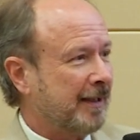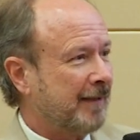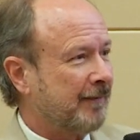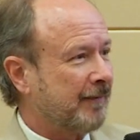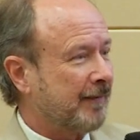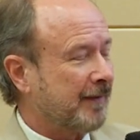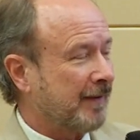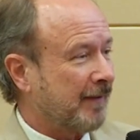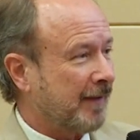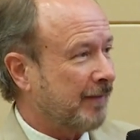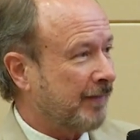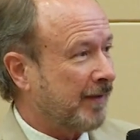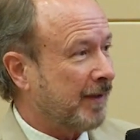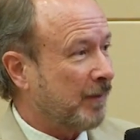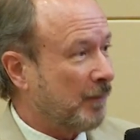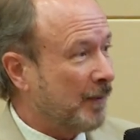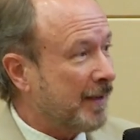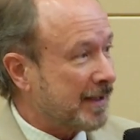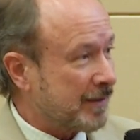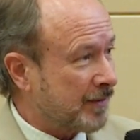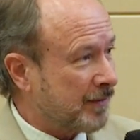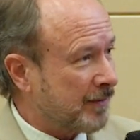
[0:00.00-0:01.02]
even if they
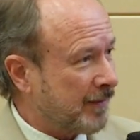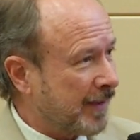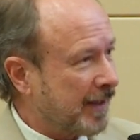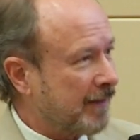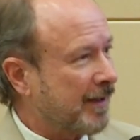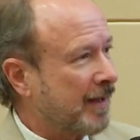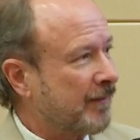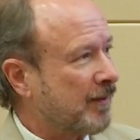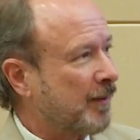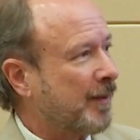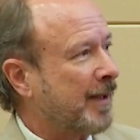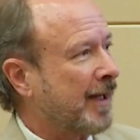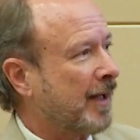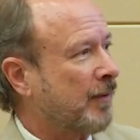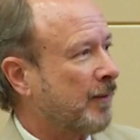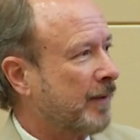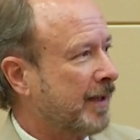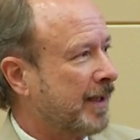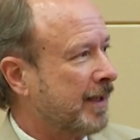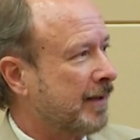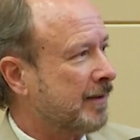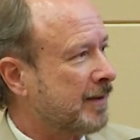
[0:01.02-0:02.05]
want to, they don't have a
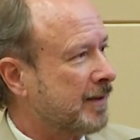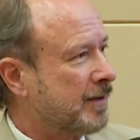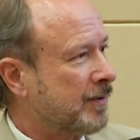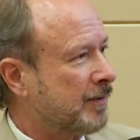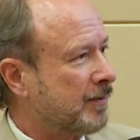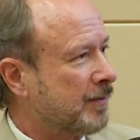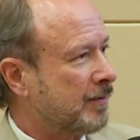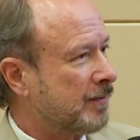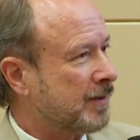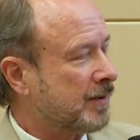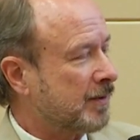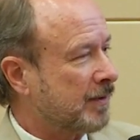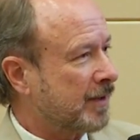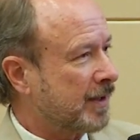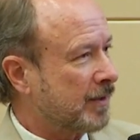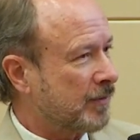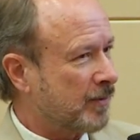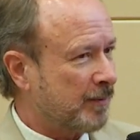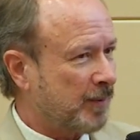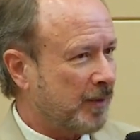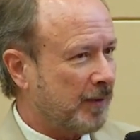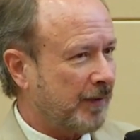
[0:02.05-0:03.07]
pathway to
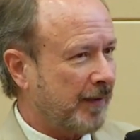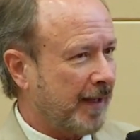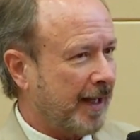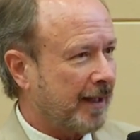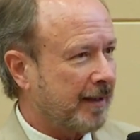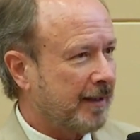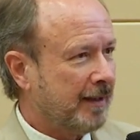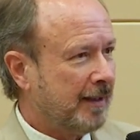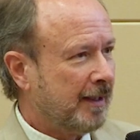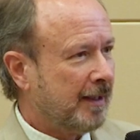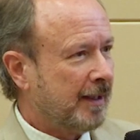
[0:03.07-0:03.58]
contribute that.